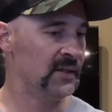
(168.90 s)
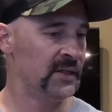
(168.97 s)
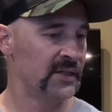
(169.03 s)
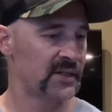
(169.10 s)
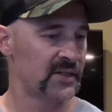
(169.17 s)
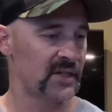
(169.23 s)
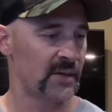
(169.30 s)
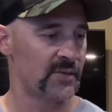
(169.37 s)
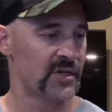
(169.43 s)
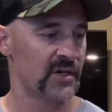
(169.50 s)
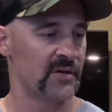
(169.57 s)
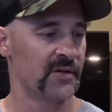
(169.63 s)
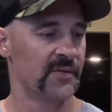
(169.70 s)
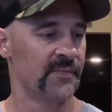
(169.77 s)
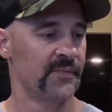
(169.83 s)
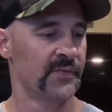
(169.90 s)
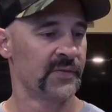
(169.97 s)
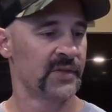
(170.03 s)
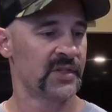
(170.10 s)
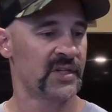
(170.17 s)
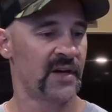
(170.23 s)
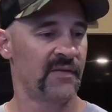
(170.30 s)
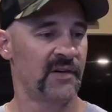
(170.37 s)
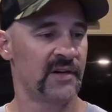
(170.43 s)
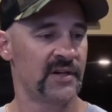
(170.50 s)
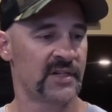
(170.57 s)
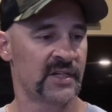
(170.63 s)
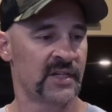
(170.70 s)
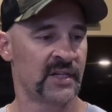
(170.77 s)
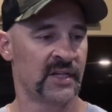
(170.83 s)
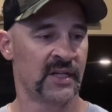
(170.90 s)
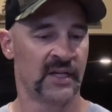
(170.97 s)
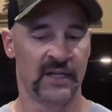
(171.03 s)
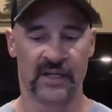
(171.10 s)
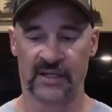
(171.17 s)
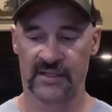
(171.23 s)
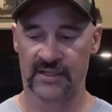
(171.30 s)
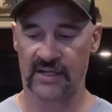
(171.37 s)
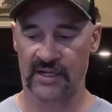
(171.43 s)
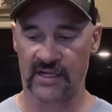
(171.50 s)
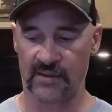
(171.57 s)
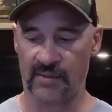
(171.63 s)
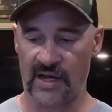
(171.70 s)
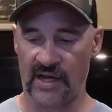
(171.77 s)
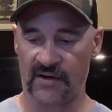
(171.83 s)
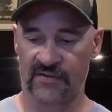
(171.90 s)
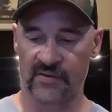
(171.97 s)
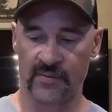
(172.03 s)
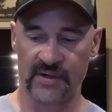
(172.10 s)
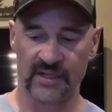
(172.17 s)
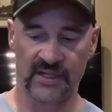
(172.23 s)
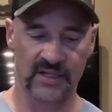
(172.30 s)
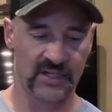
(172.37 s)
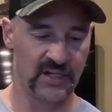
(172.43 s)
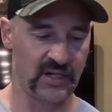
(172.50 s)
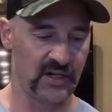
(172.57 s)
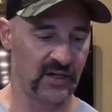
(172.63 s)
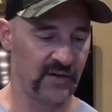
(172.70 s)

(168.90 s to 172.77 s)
Since I'm shooting severs, it's not going to matter for me this year.